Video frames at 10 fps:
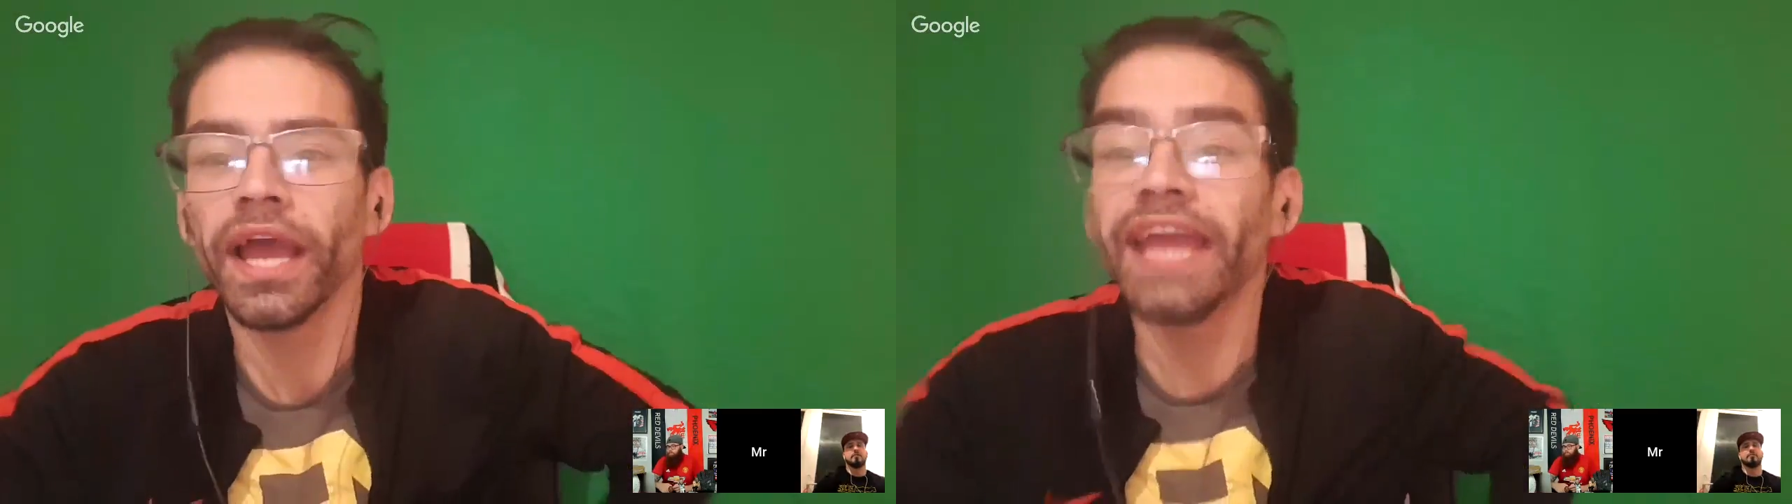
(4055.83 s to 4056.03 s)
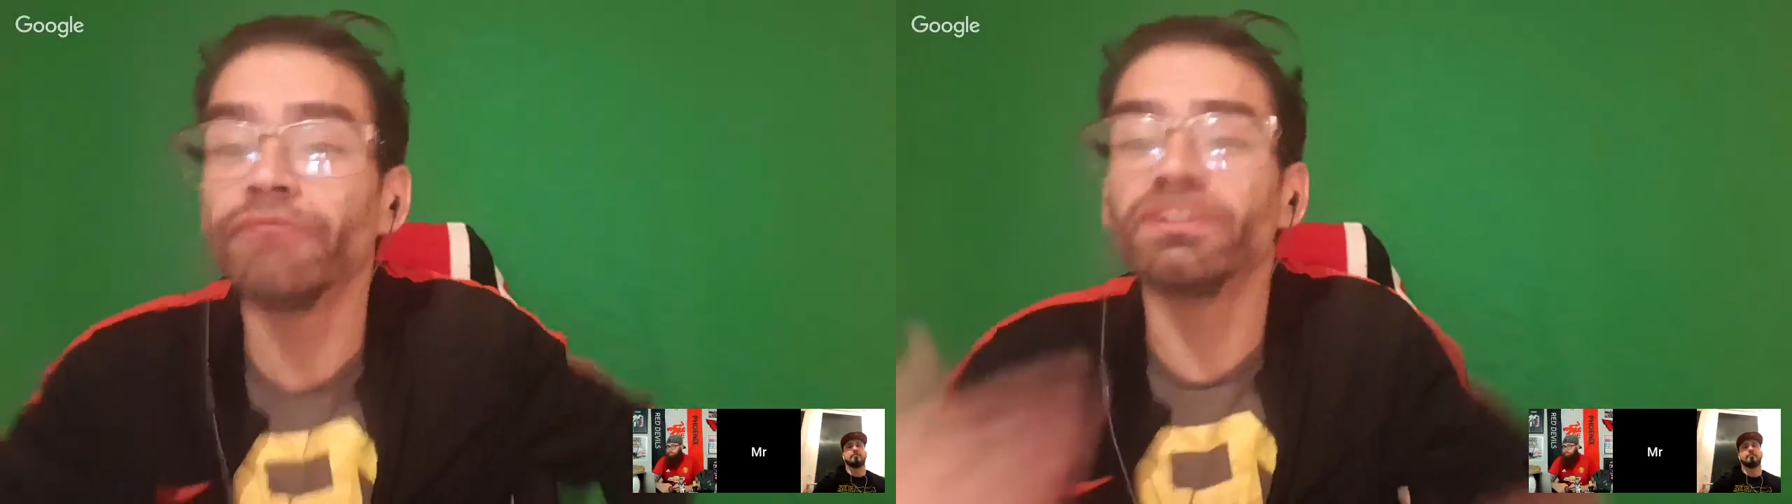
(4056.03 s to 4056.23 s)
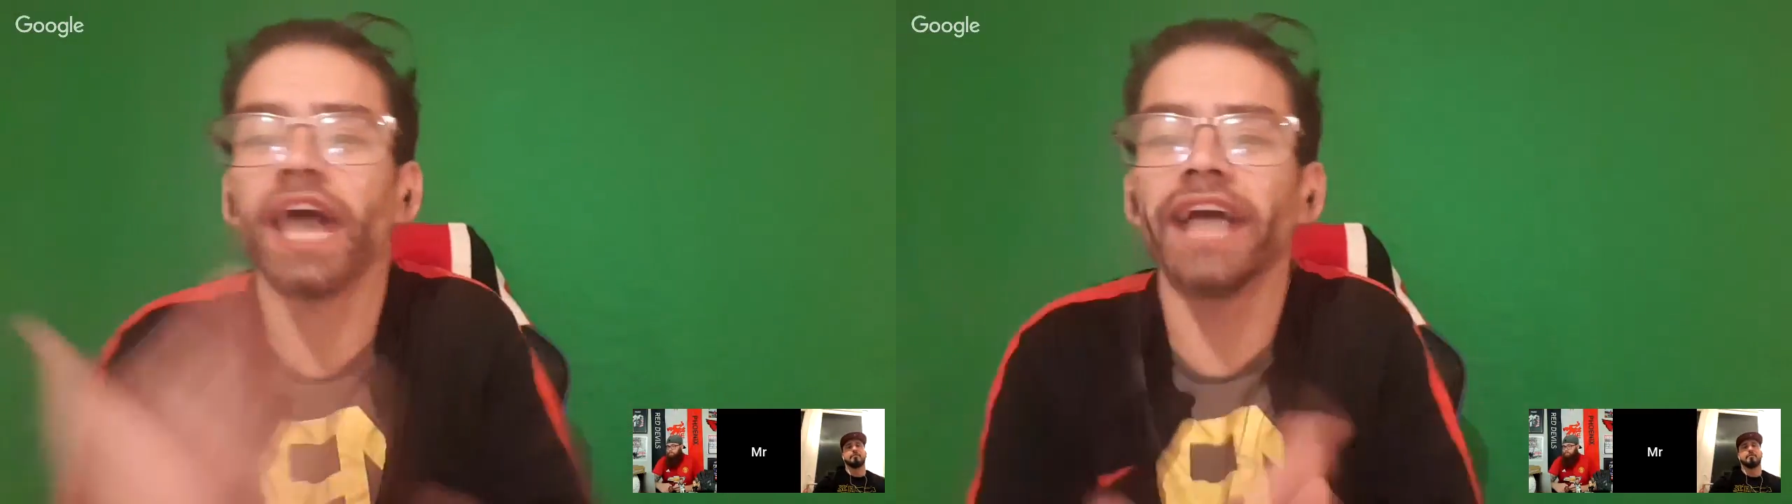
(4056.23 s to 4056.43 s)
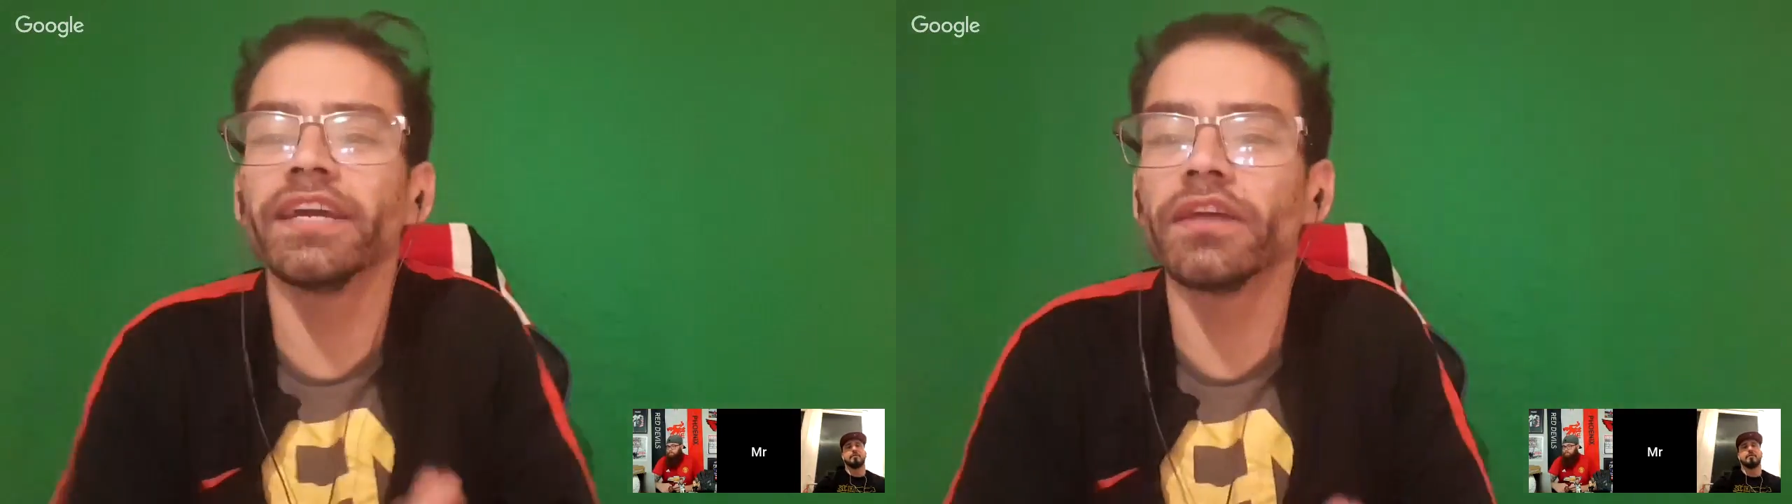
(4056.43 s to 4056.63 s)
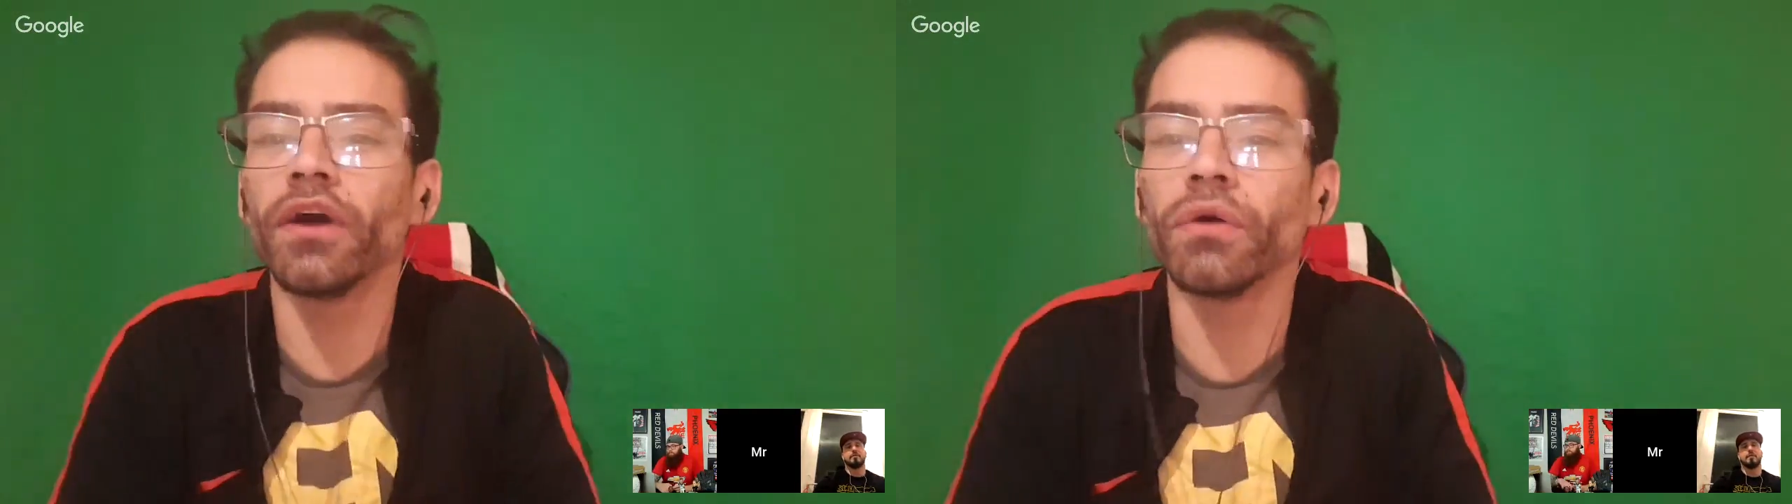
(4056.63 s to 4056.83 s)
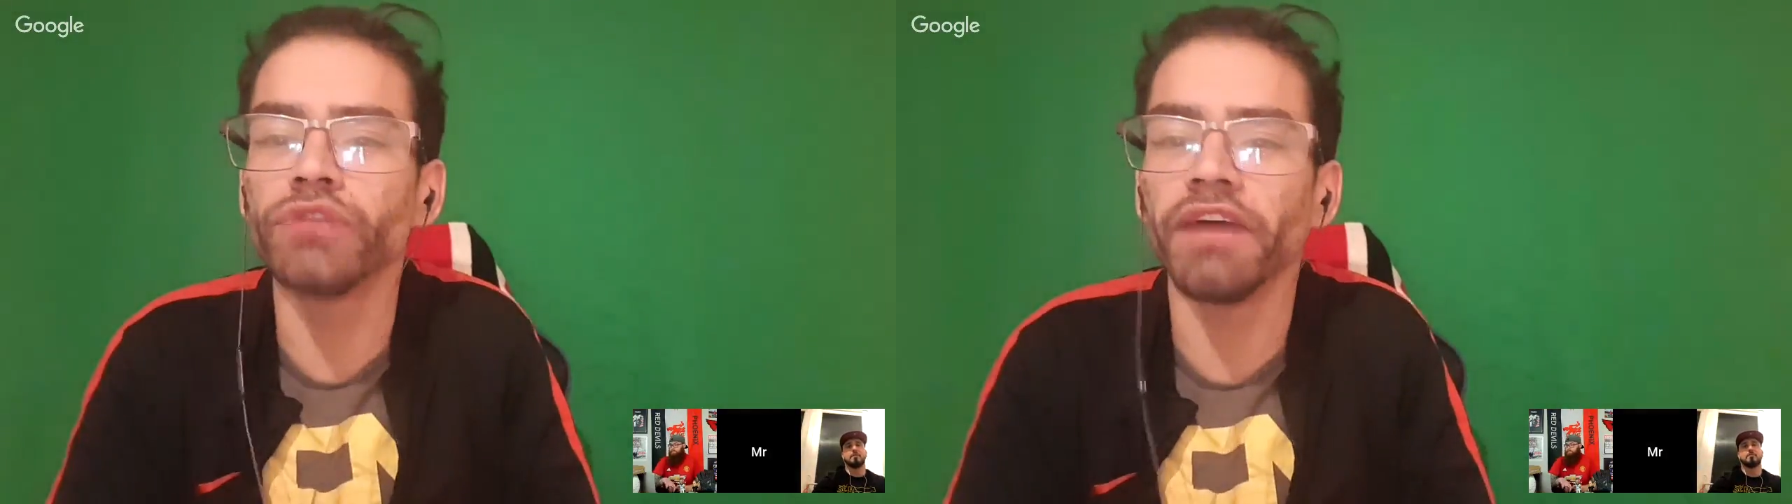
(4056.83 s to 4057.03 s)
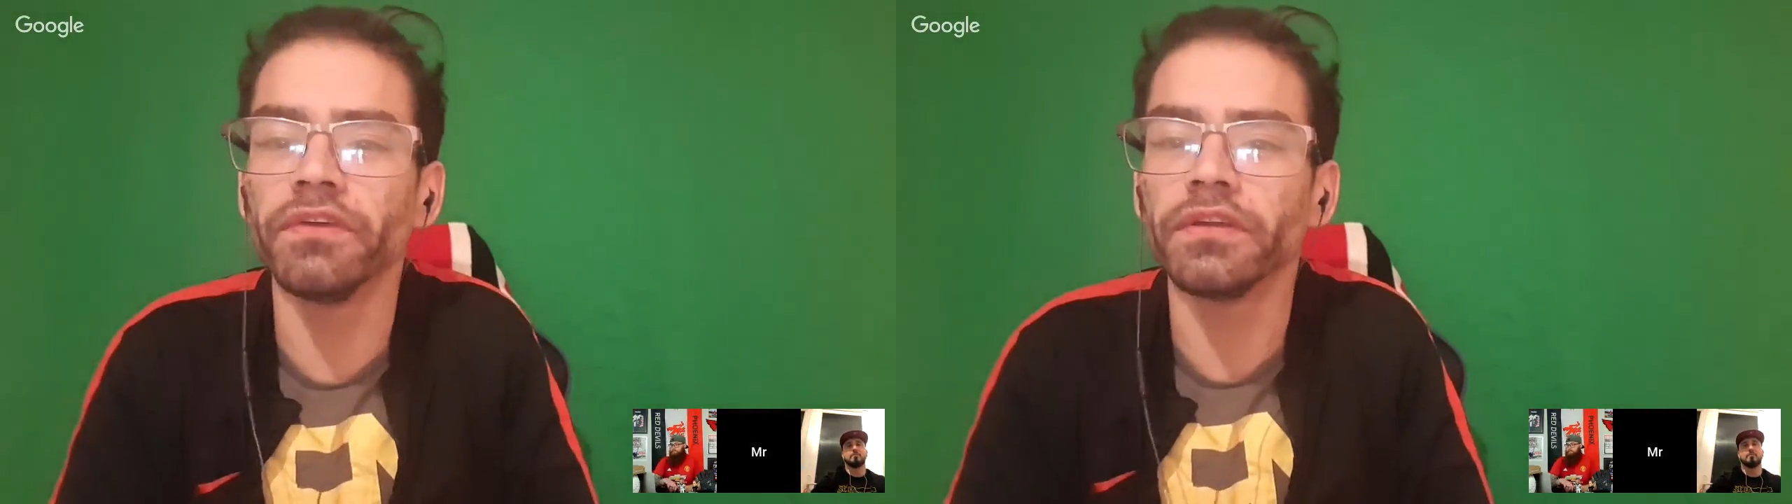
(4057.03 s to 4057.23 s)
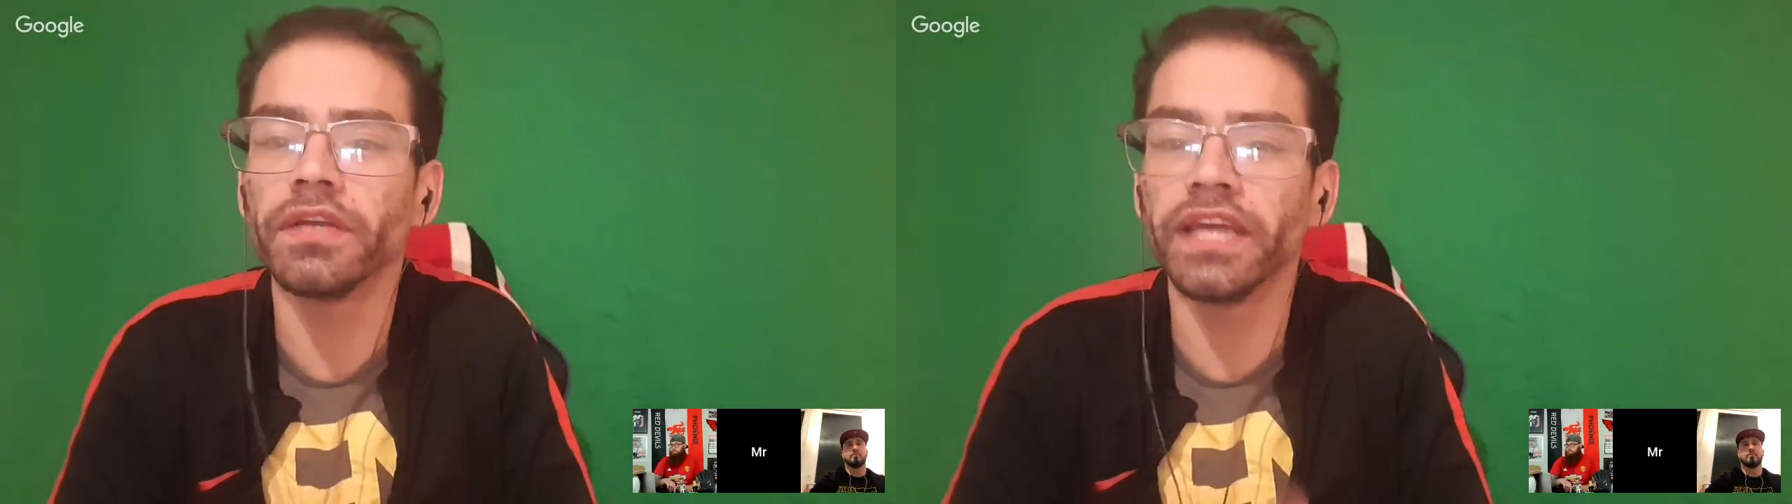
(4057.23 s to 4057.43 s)
He retired at Old
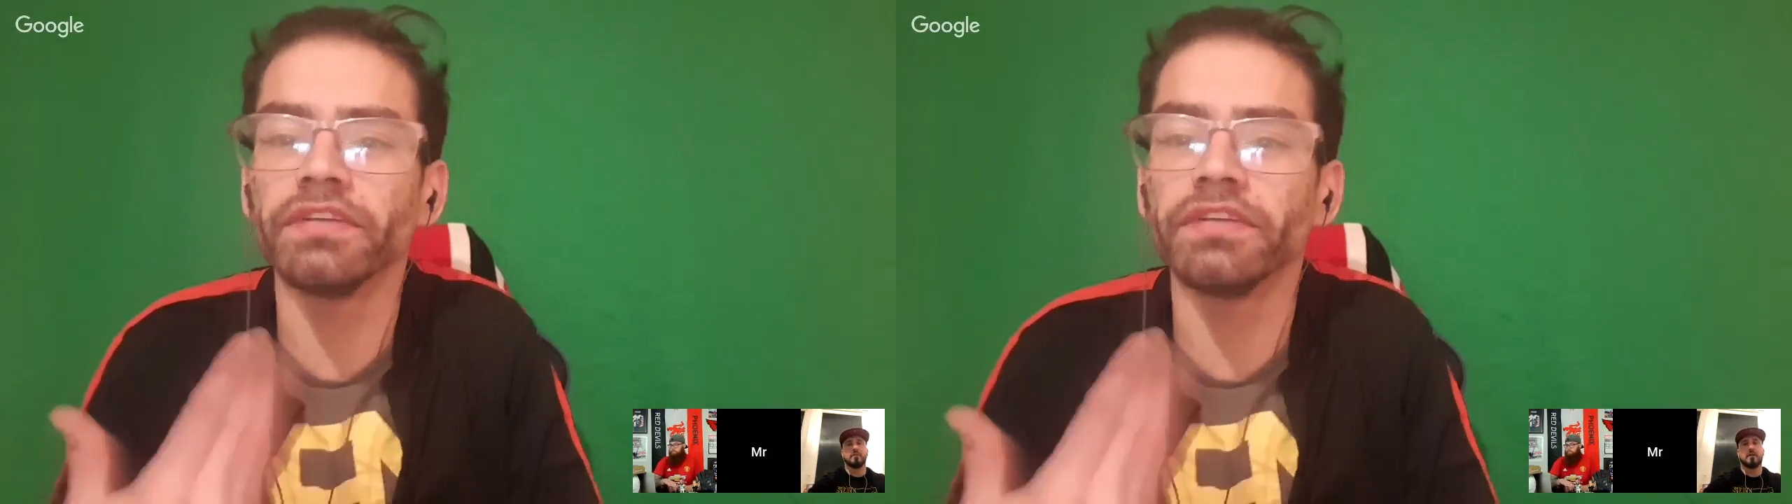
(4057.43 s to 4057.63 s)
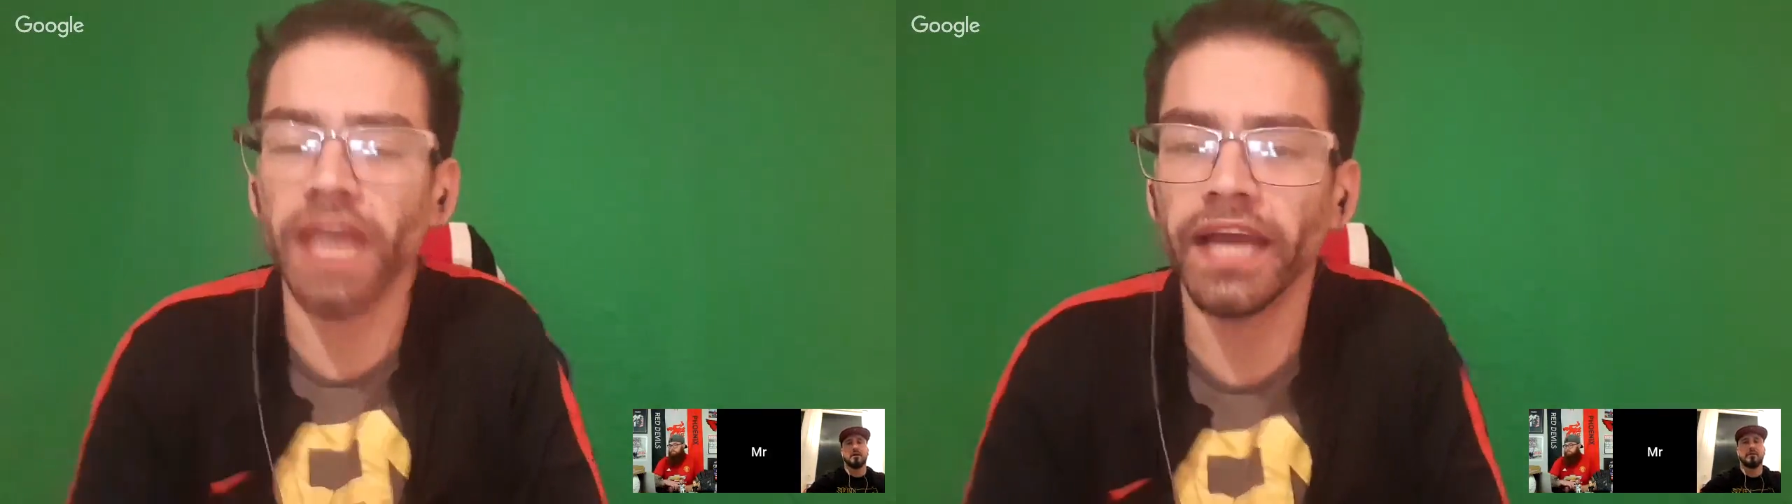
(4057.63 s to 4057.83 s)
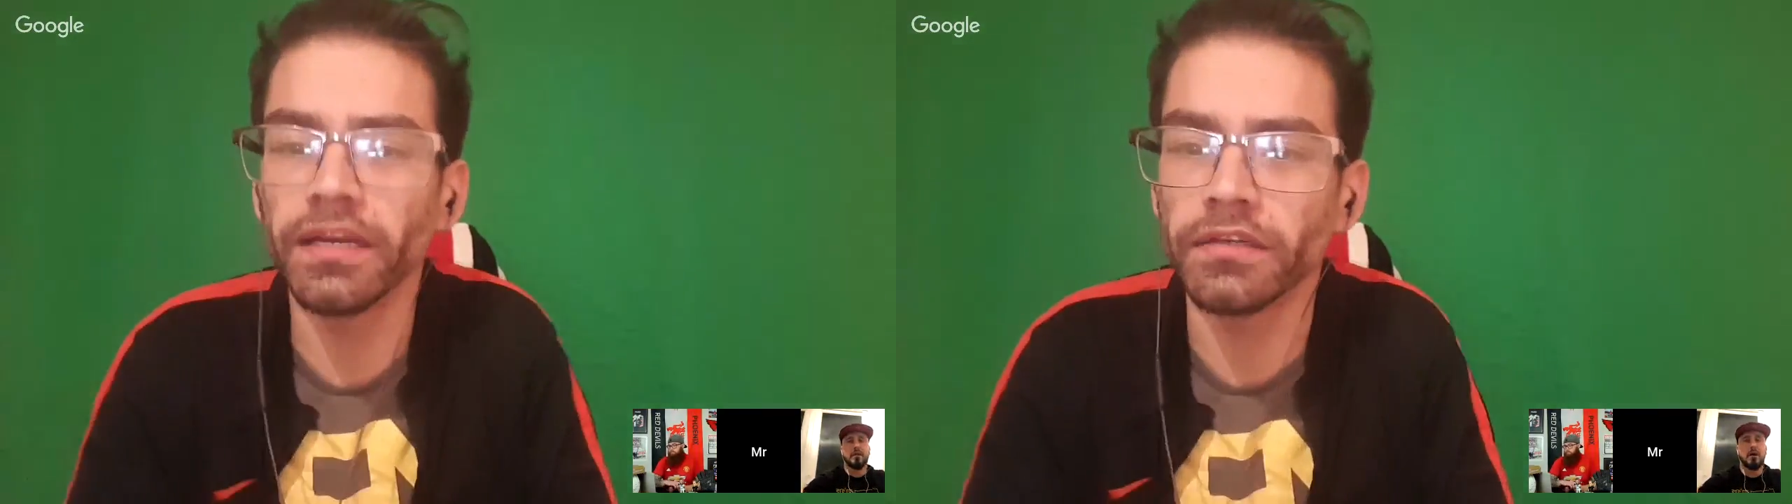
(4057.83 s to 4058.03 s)
Trafford. He retired.